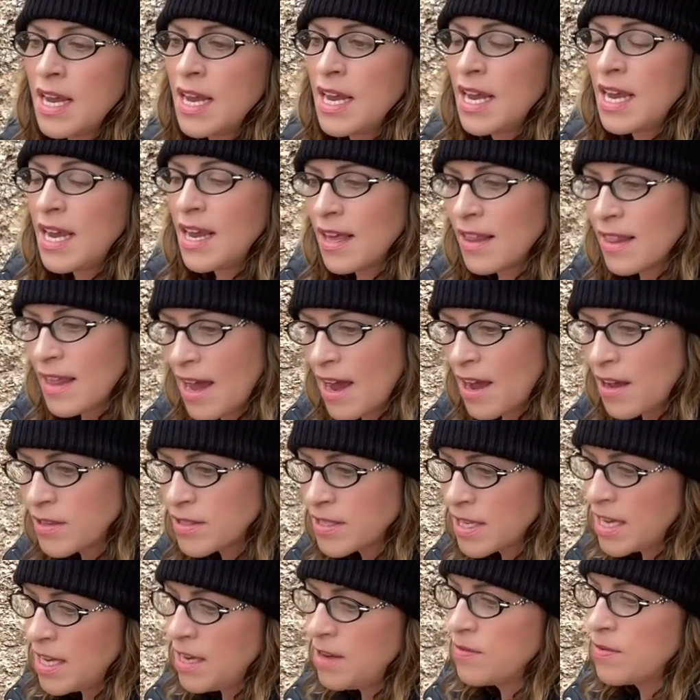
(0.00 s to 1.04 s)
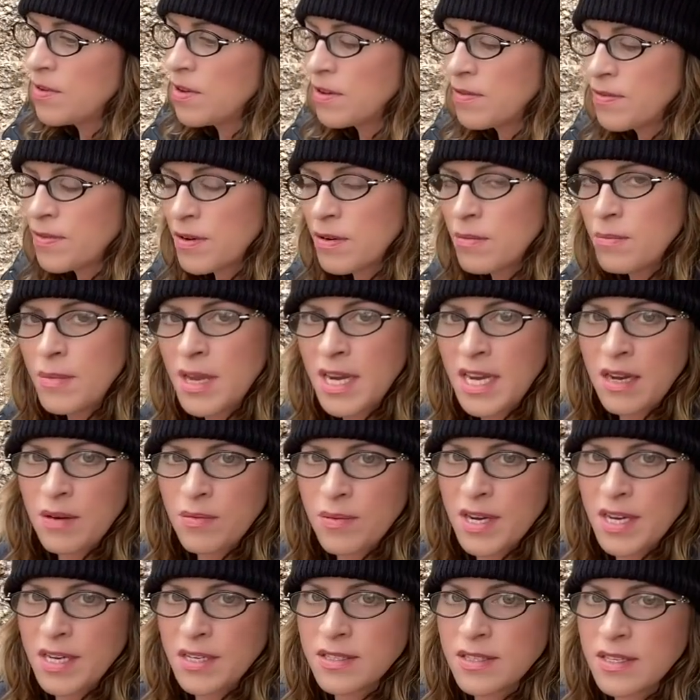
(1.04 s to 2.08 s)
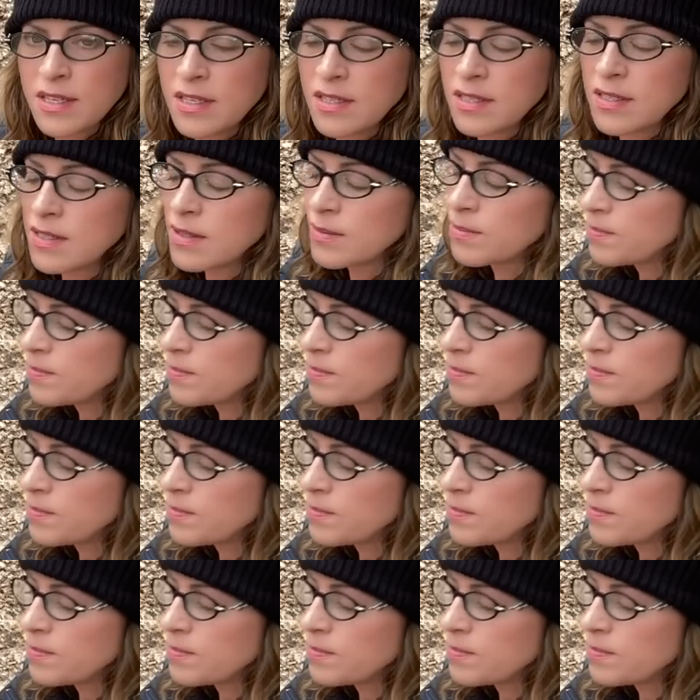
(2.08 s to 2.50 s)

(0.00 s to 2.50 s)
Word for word: He allows evil for many reasons.